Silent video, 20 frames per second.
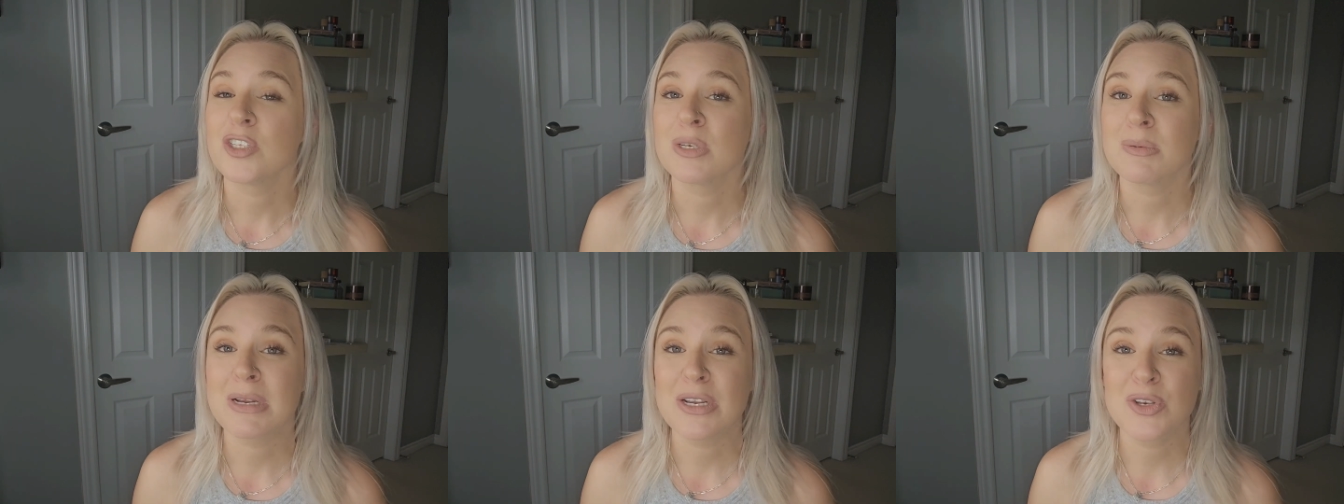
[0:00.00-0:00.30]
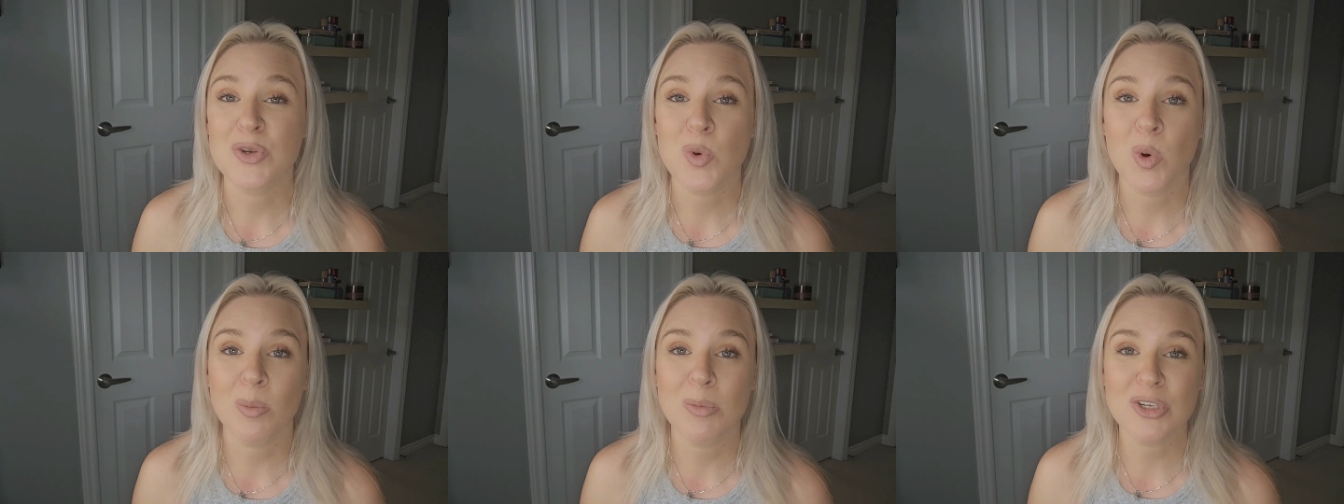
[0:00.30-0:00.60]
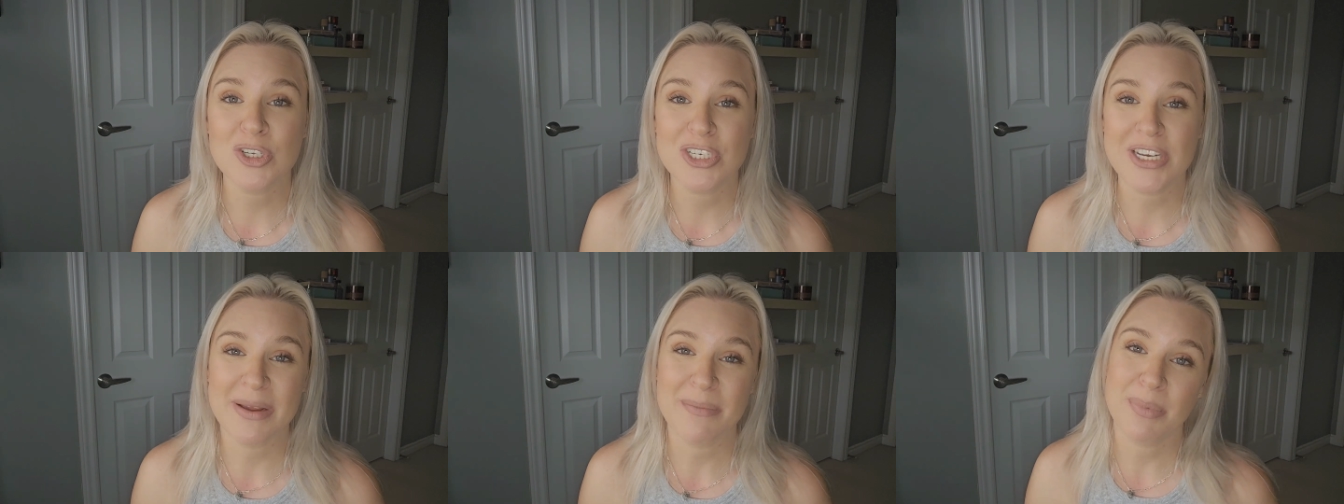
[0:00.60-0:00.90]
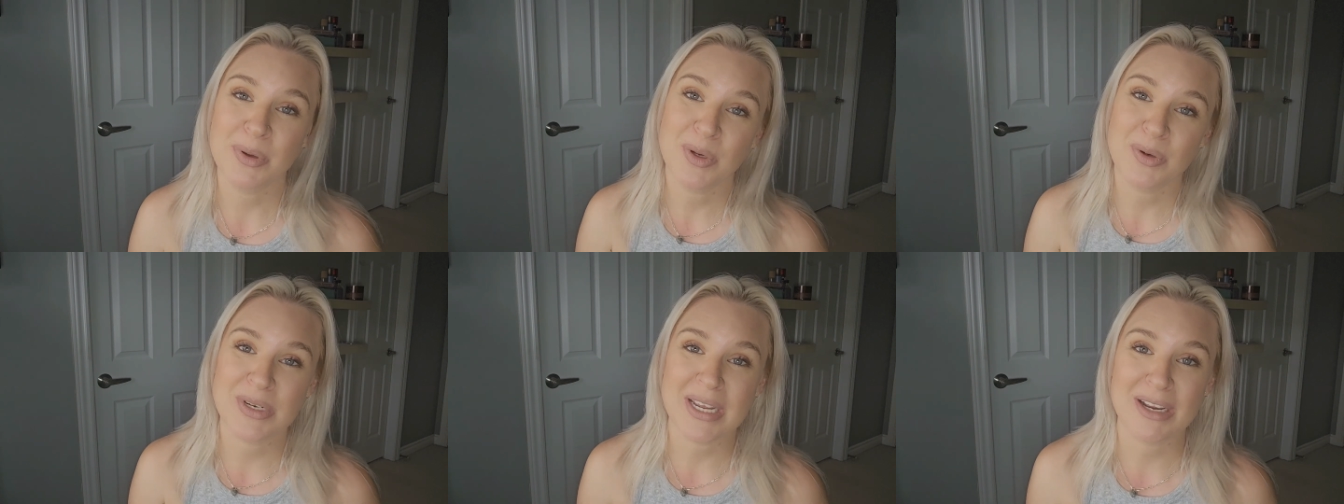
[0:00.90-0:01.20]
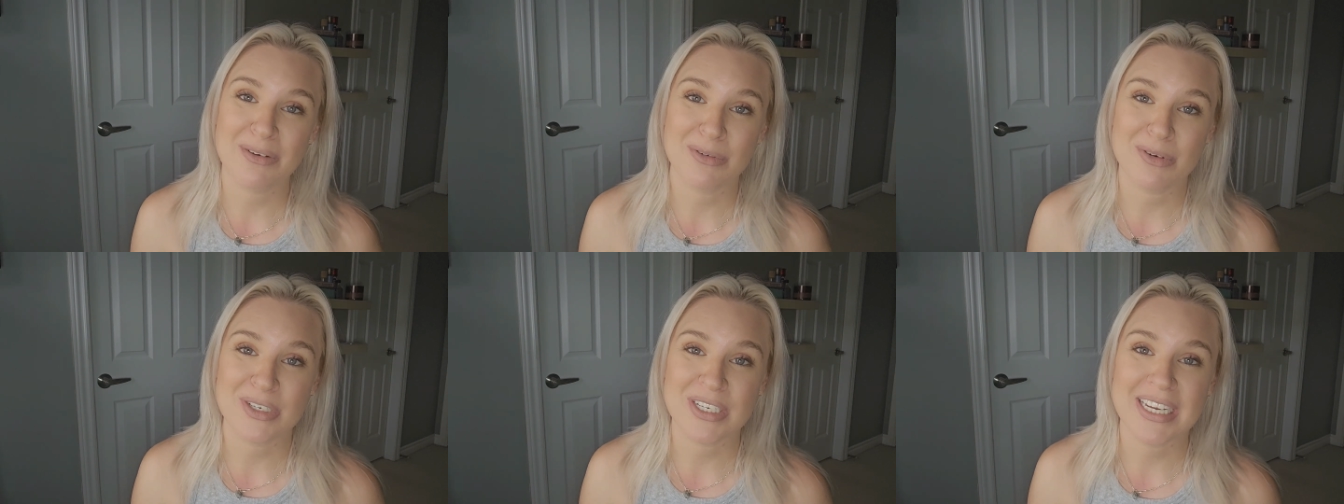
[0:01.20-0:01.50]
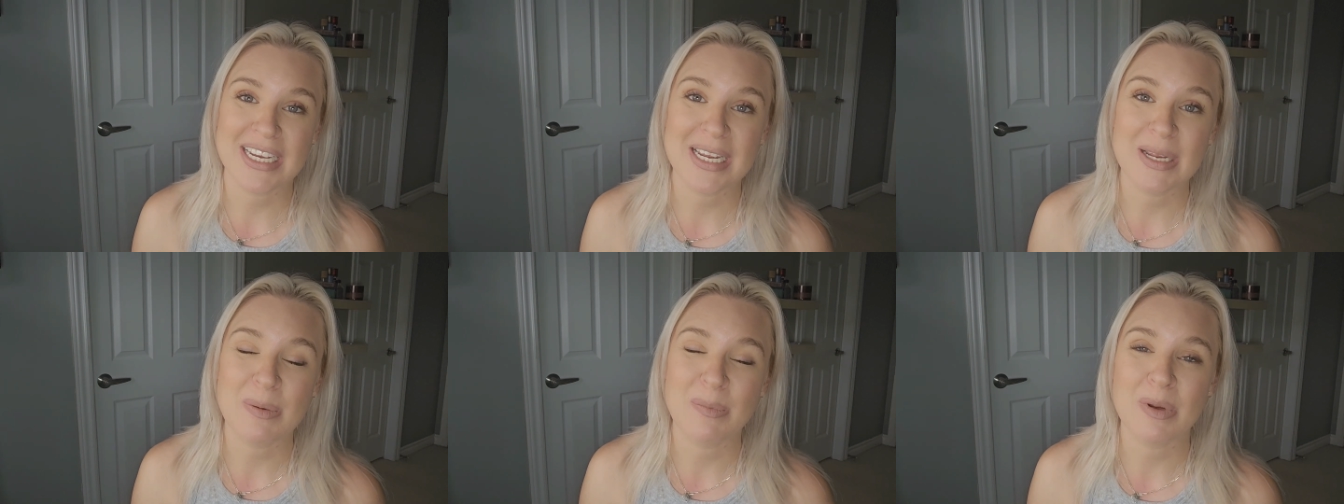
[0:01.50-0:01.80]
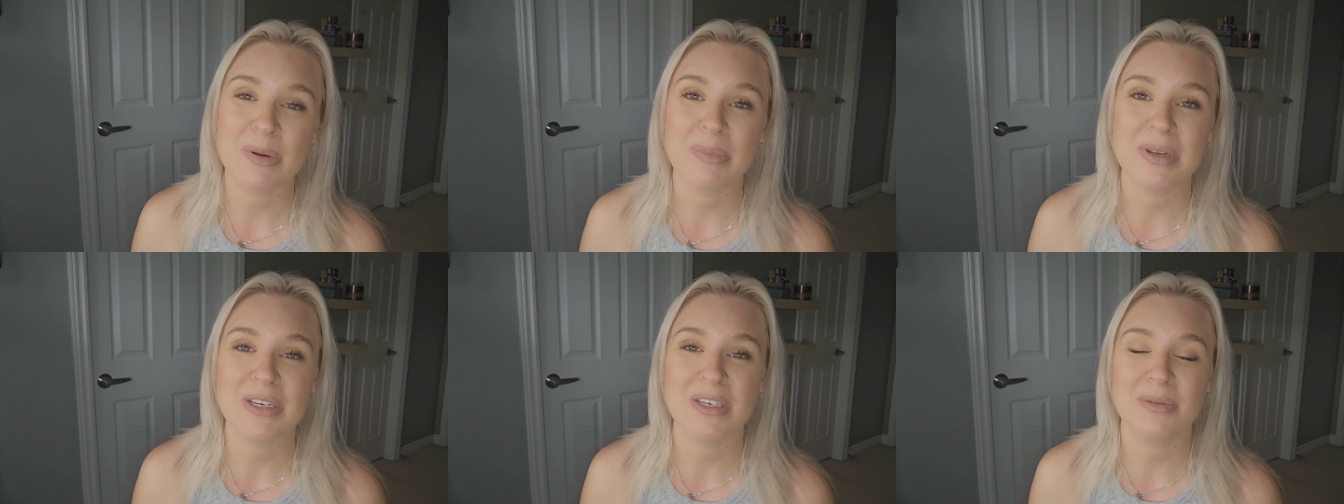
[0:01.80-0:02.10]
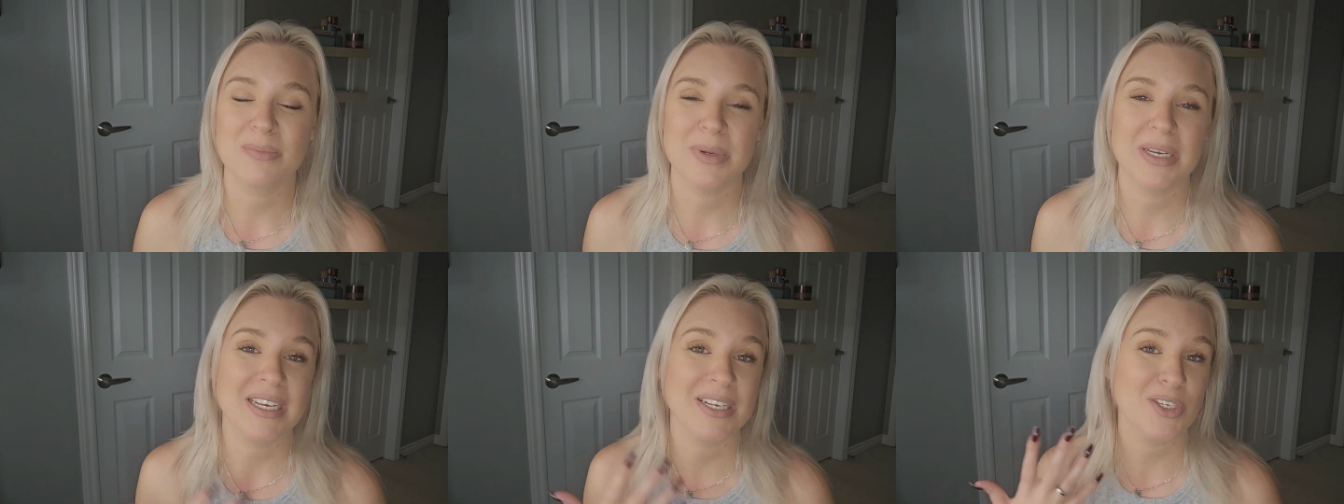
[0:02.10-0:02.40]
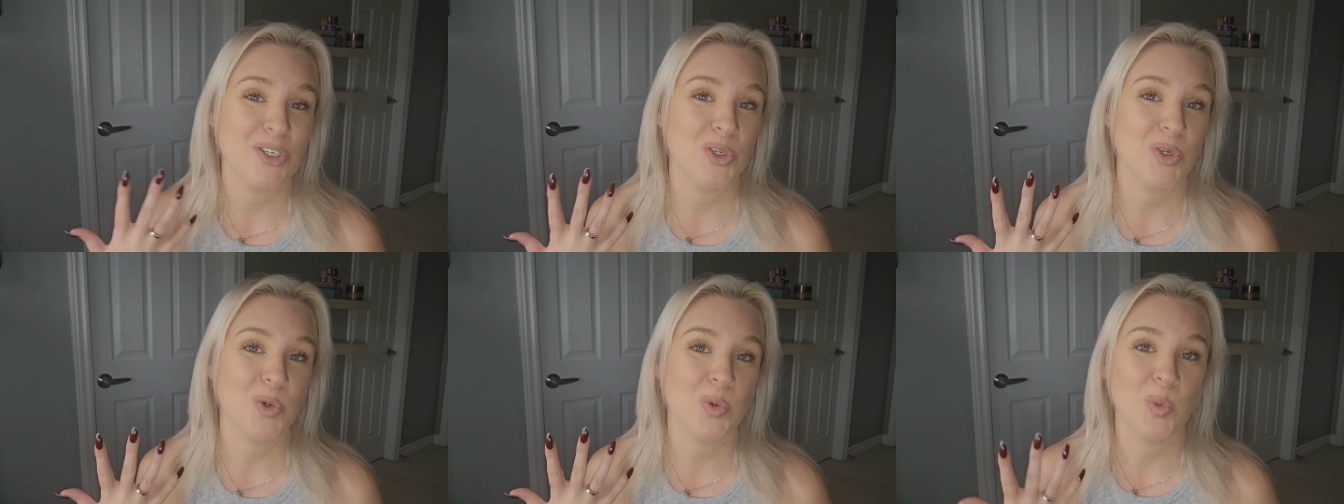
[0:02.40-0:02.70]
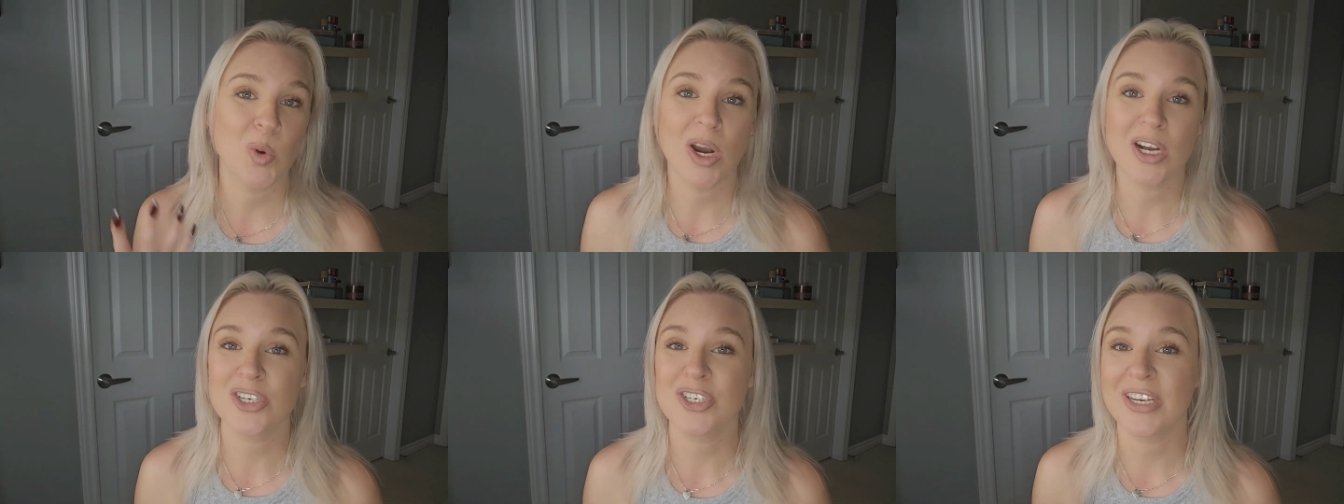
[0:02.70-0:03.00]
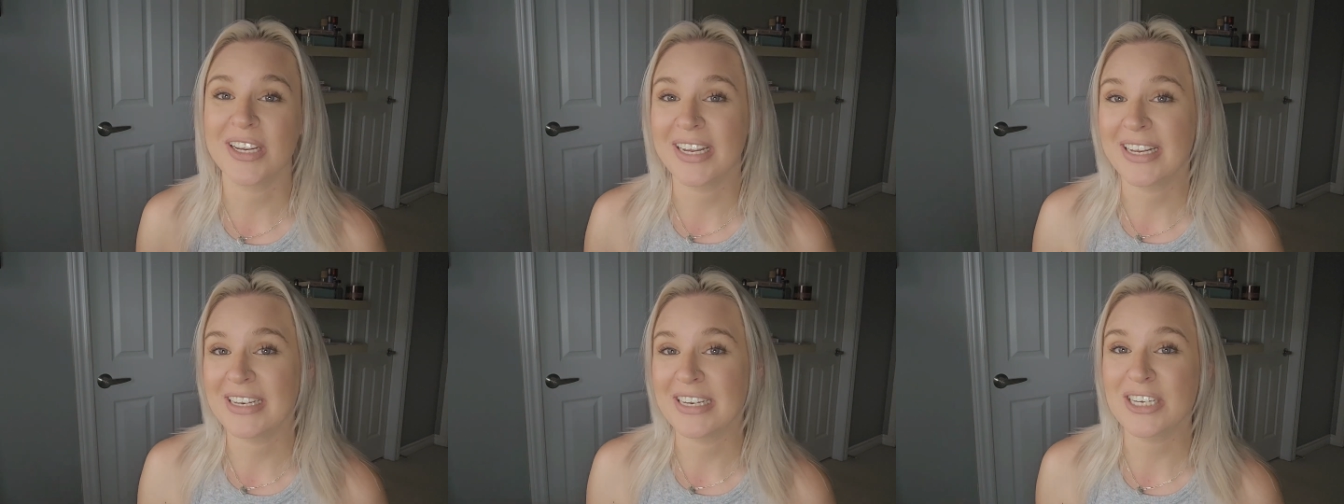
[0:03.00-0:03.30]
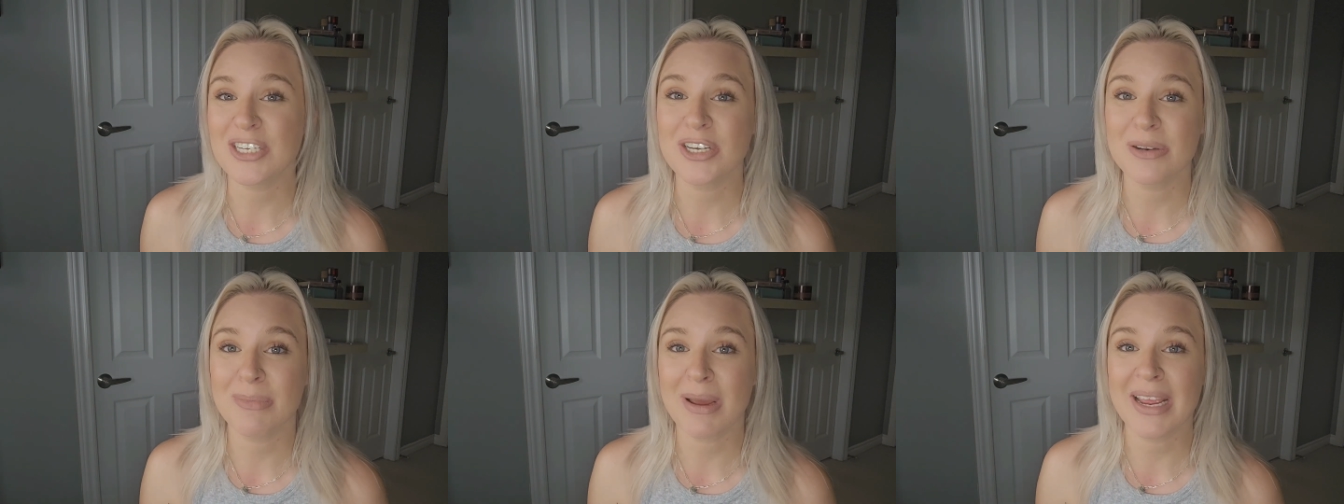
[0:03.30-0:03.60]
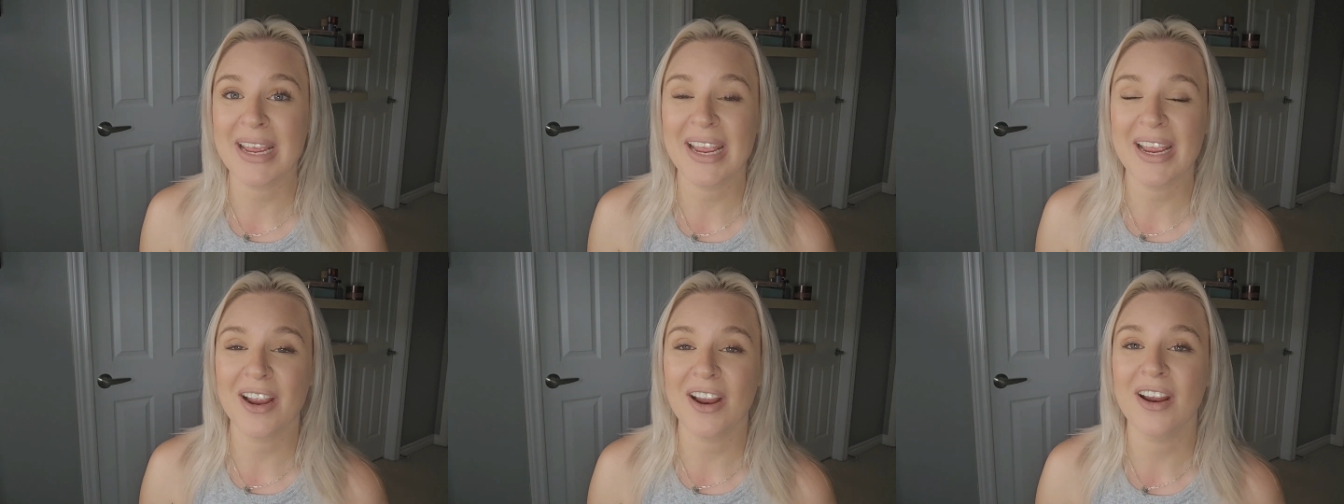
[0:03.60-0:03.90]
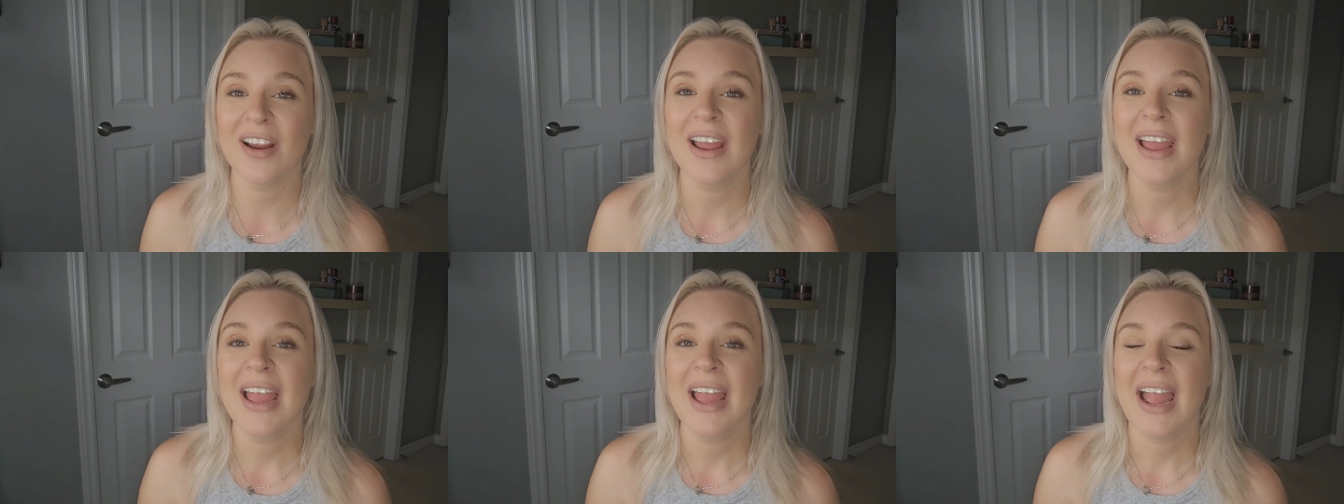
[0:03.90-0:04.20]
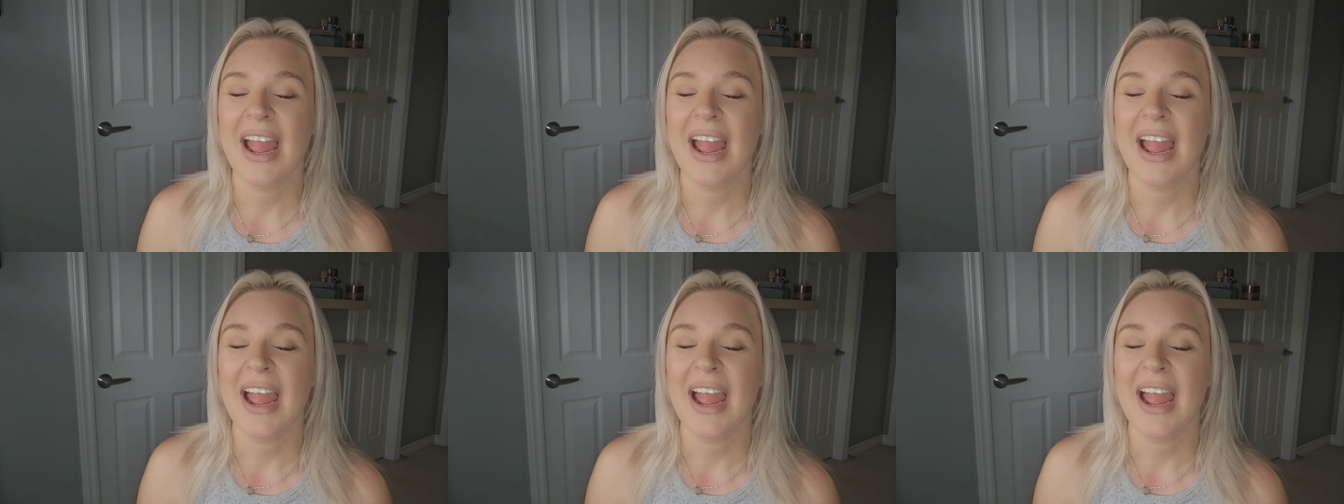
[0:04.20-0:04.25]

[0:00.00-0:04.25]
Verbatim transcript: So a normal shampoo day routine would be, be to wash and condition my hair,